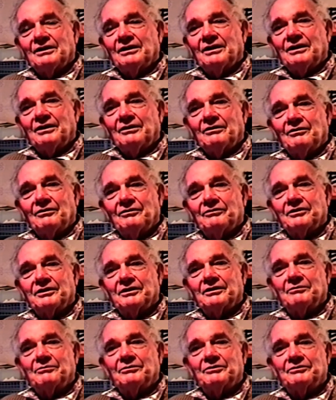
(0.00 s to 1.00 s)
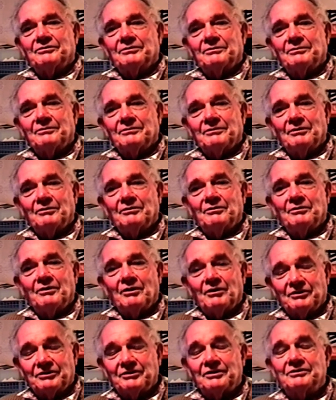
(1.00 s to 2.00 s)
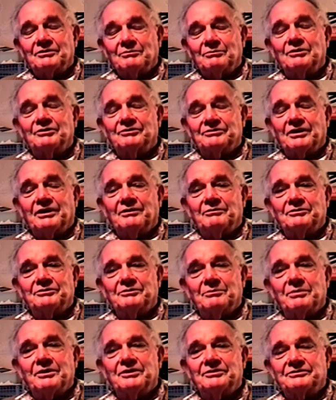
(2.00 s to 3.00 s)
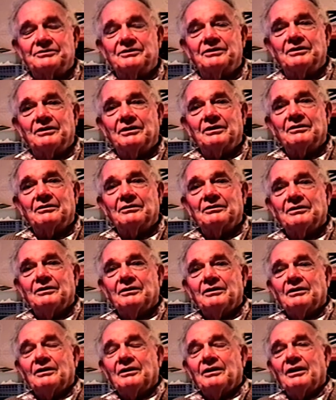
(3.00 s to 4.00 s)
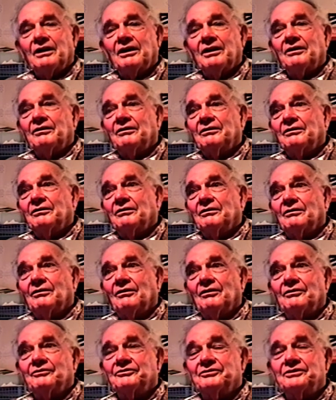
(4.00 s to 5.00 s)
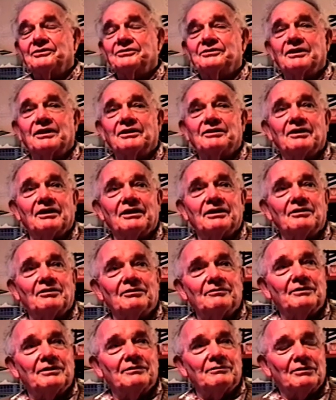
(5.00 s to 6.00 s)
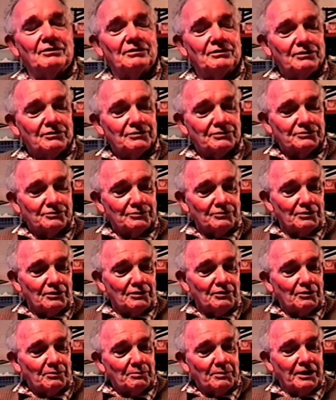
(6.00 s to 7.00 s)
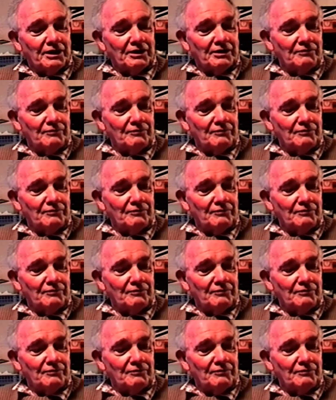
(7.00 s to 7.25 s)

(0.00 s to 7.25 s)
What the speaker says: And I think it was, I will say it was the best thing out. And since that day I've never sort of looked back.